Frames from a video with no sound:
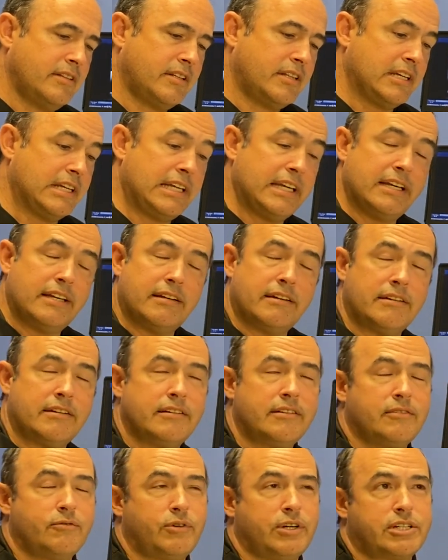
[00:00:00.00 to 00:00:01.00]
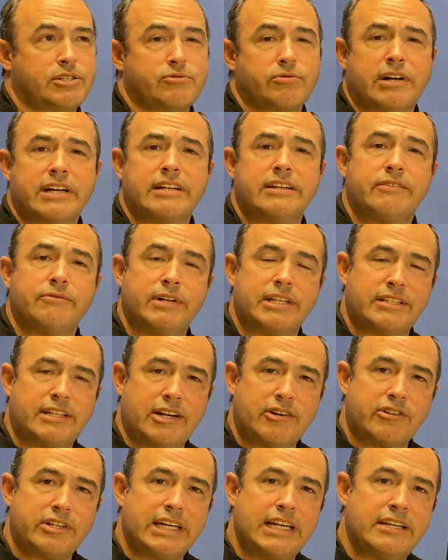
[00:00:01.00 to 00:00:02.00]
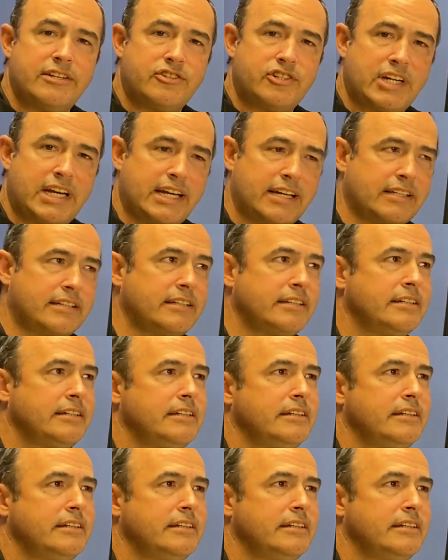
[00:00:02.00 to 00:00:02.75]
we generally inject